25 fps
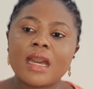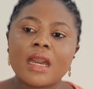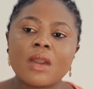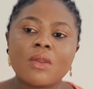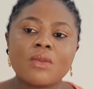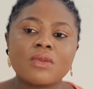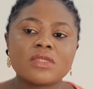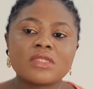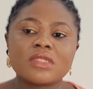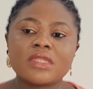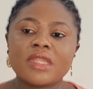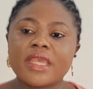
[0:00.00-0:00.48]
I
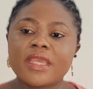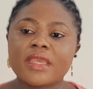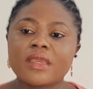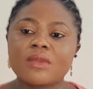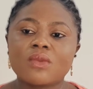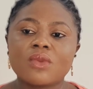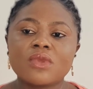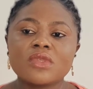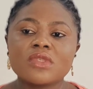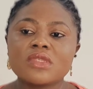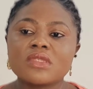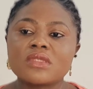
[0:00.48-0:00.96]
was
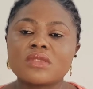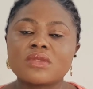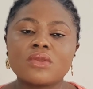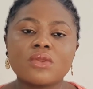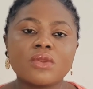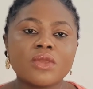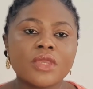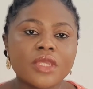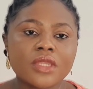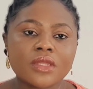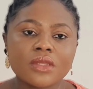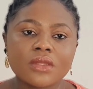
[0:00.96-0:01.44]
like, what is
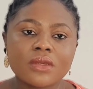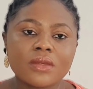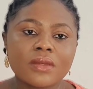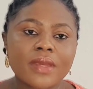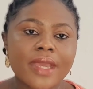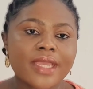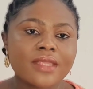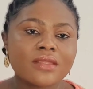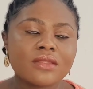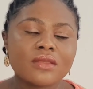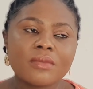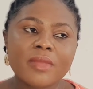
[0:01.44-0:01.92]
going
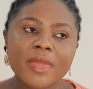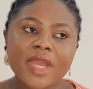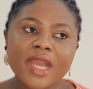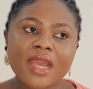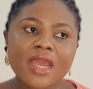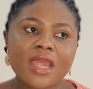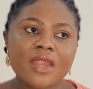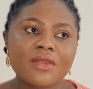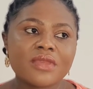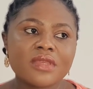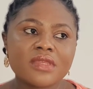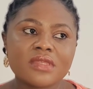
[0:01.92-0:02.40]
on? I thought
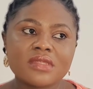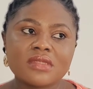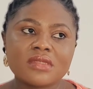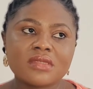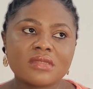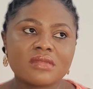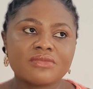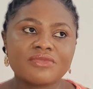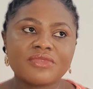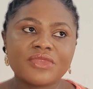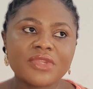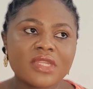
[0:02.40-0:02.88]
Makari
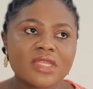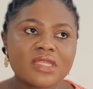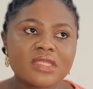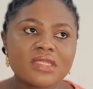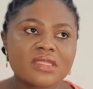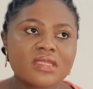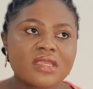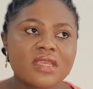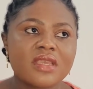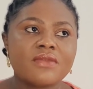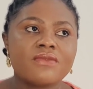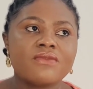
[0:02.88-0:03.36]
is really
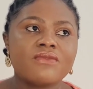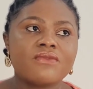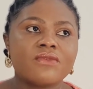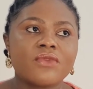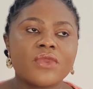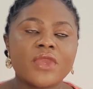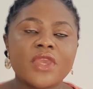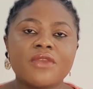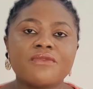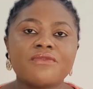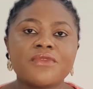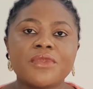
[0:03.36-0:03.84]
safe
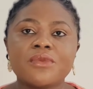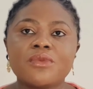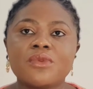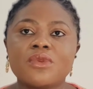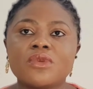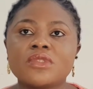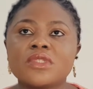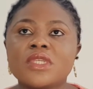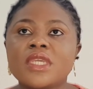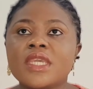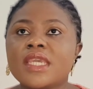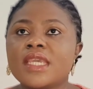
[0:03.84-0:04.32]
for
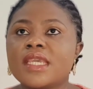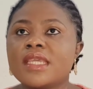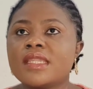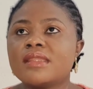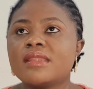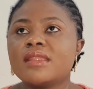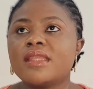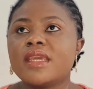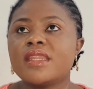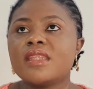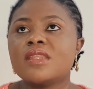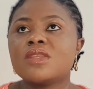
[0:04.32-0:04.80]
everyone.
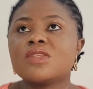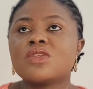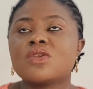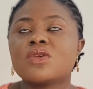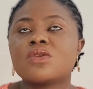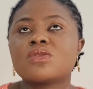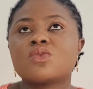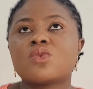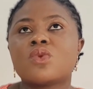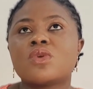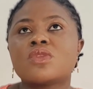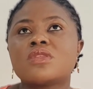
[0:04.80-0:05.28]
Then it's
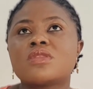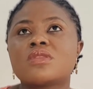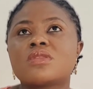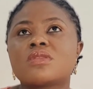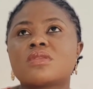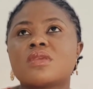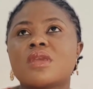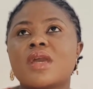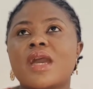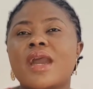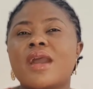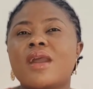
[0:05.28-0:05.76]
all
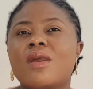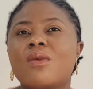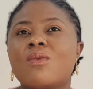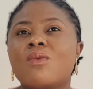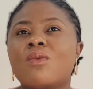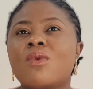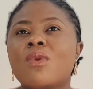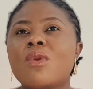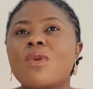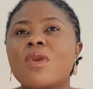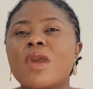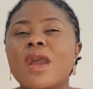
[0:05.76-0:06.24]

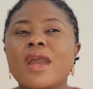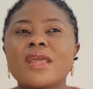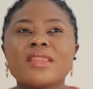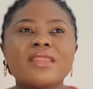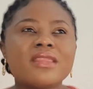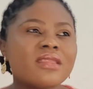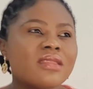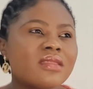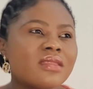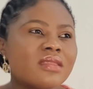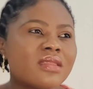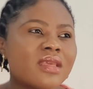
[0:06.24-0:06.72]
I
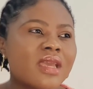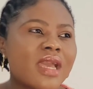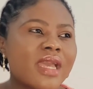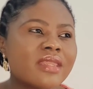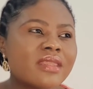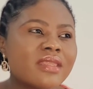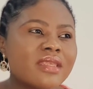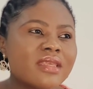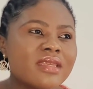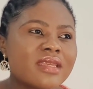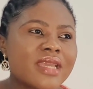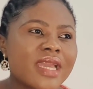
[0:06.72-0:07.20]

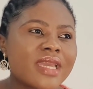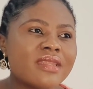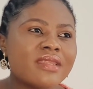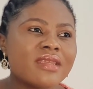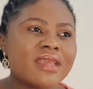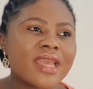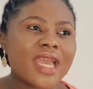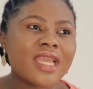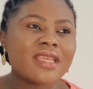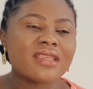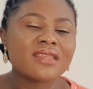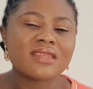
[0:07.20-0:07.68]

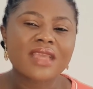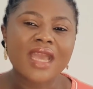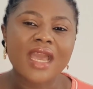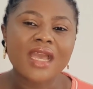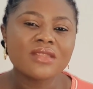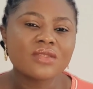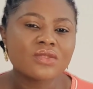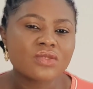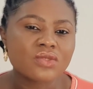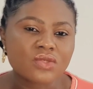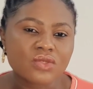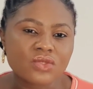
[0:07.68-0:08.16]

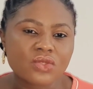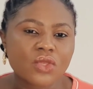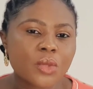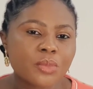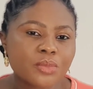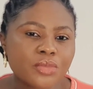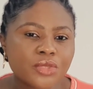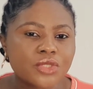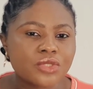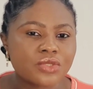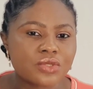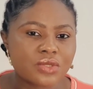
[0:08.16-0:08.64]
had to
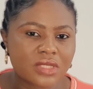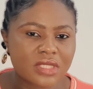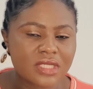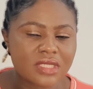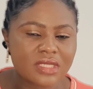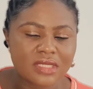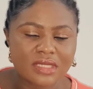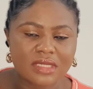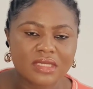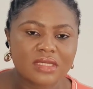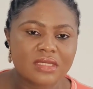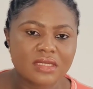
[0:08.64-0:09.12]
stop
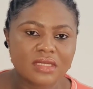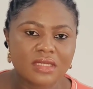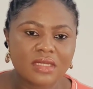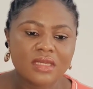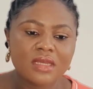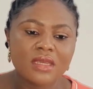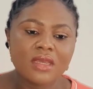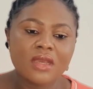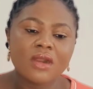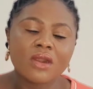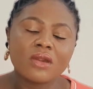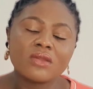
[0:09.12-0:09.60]
using it.
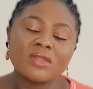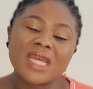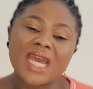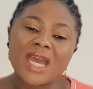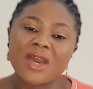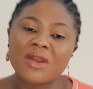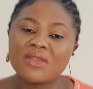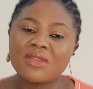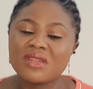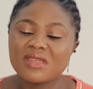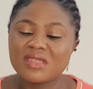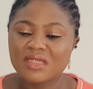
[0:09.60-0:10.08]
Although I
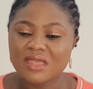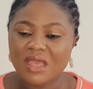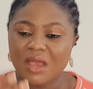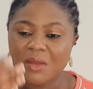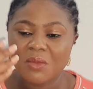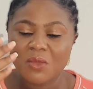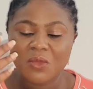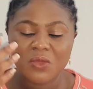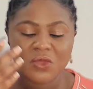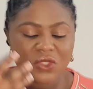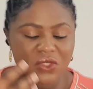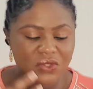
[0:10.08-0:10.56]
always
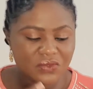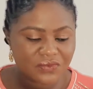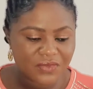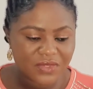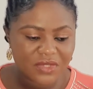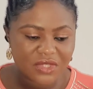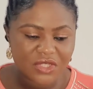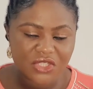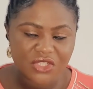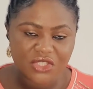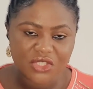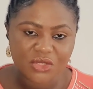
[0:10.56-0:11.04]
almost
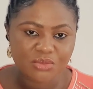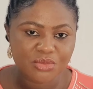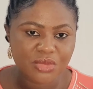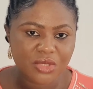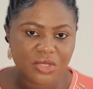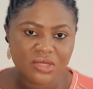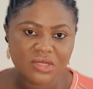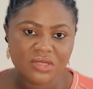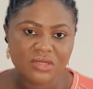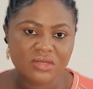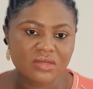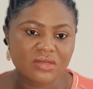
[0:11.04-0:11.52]
finished the
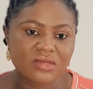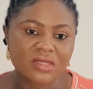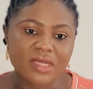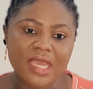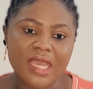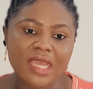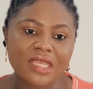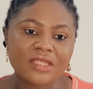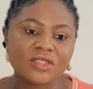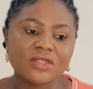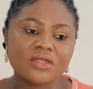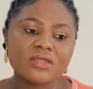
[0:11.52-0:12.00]
bottle,
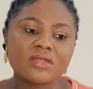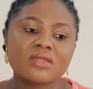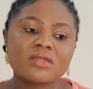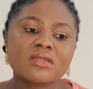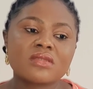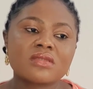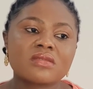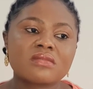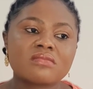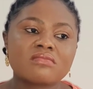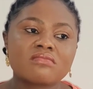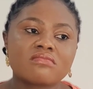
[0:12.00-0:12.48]
I
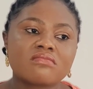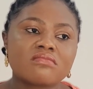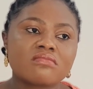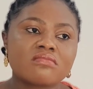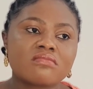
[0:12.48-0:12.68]
just